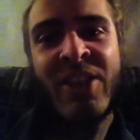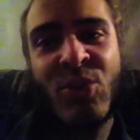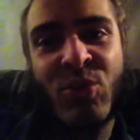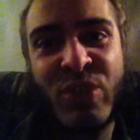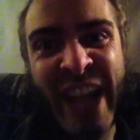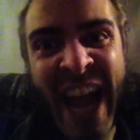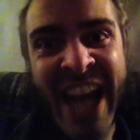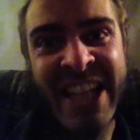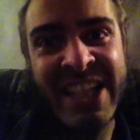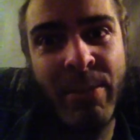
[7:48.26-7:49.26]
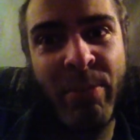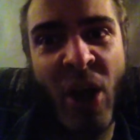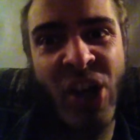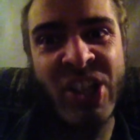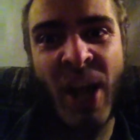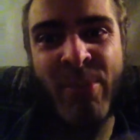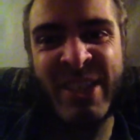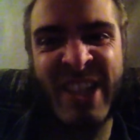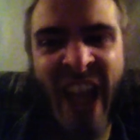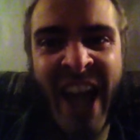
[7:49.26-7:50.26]
So that is the boss
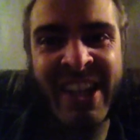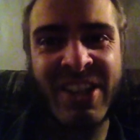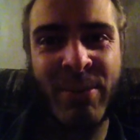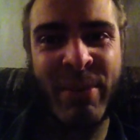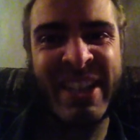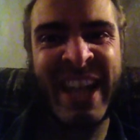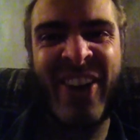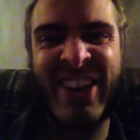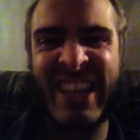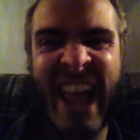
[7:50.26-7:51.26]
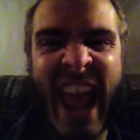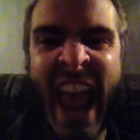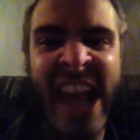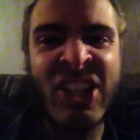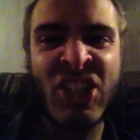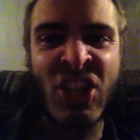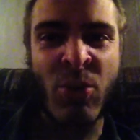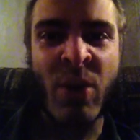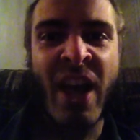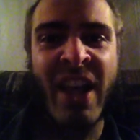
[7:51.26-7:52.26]
cops. That is their mentality. They hate
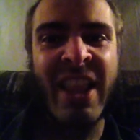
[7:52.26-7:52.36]
you.